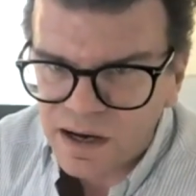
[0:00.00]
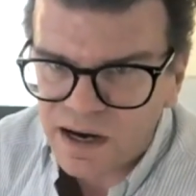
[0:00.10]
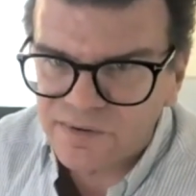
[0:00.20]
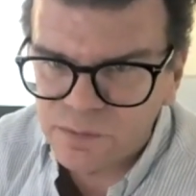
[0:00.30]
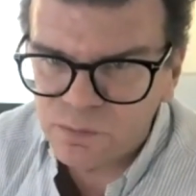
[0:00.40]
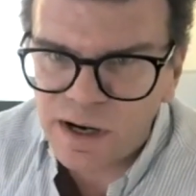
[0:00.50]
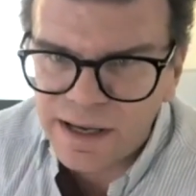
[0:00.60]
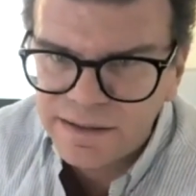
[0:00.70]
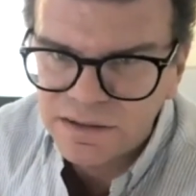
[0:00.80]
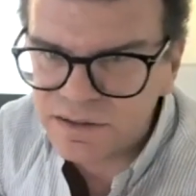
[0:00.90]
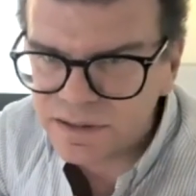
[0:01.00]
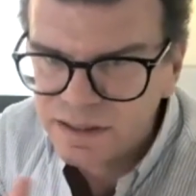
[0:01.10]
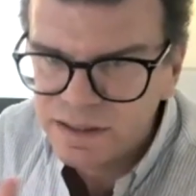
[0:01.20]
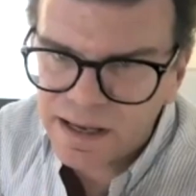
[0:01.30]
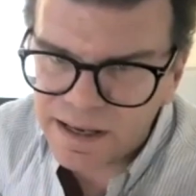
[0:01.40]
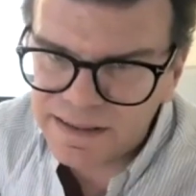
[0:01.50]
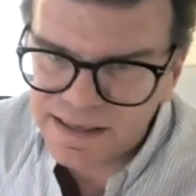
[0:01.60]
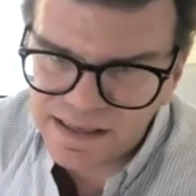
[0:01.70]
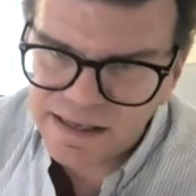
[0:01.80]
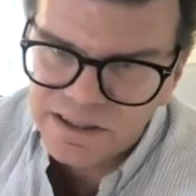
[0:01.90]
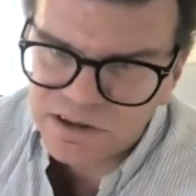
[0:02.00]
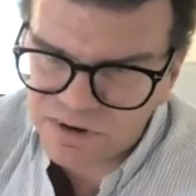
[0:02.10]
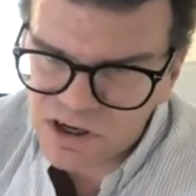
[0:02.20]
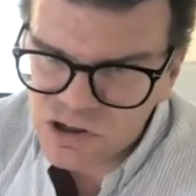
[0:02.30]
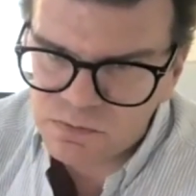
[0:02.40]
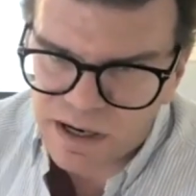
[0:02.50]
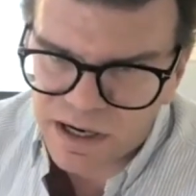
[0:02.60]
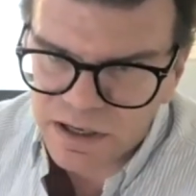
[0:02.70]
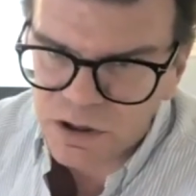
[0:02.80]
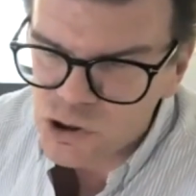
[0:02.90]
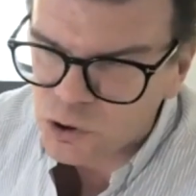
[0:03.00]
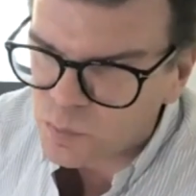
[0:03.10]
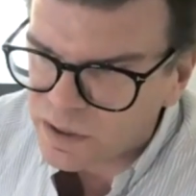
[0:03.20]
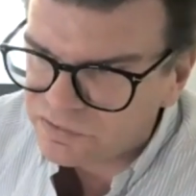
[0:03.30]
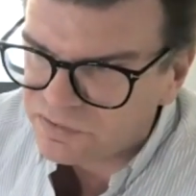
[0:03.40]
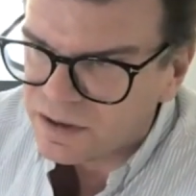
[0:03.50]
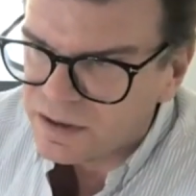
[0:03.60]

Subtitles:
are stimulated in a kinetic fashion by shockwaves.